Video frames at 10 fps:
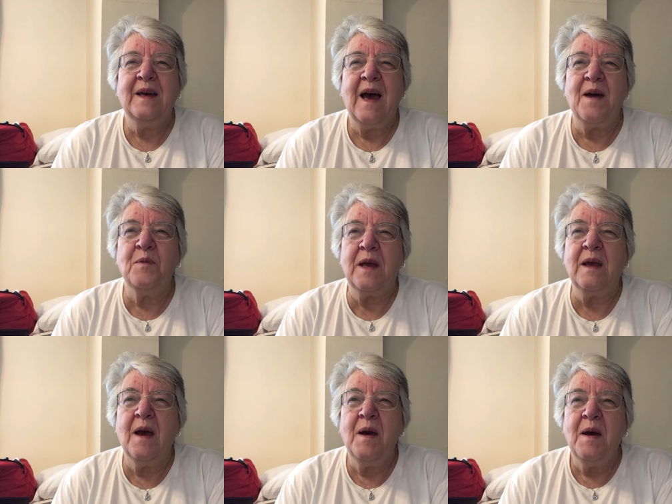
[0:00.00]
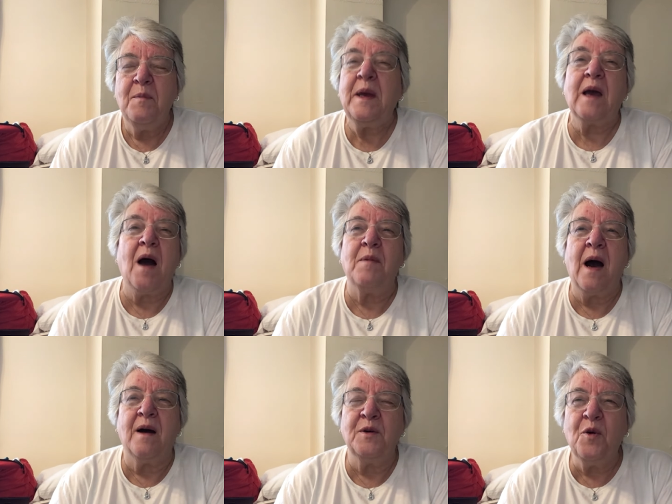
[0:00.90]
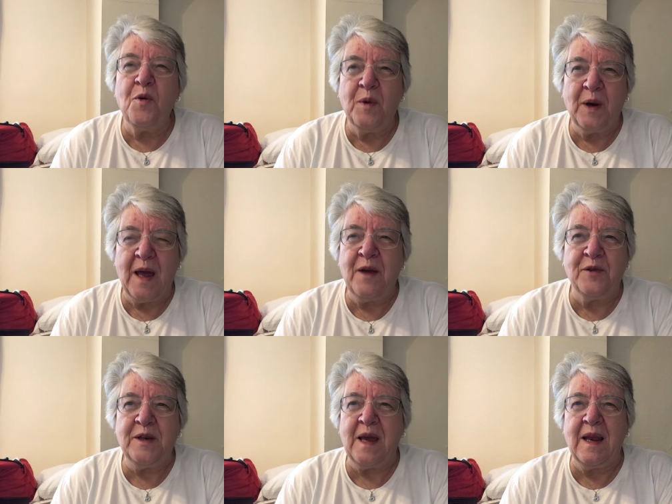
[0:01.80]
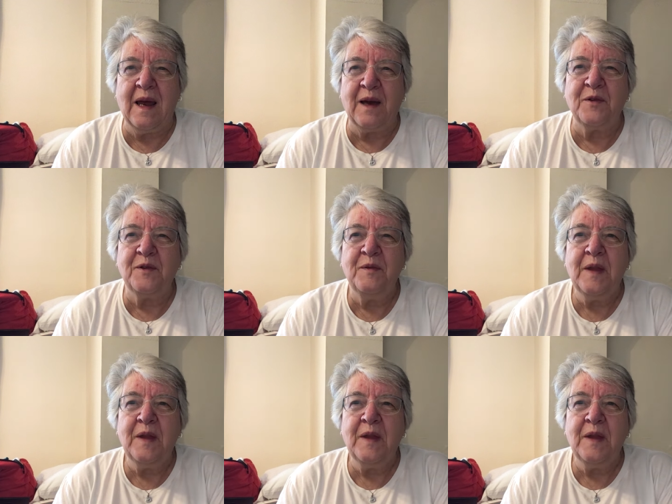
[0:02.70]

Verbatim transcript: And we pick up our normal everyday life.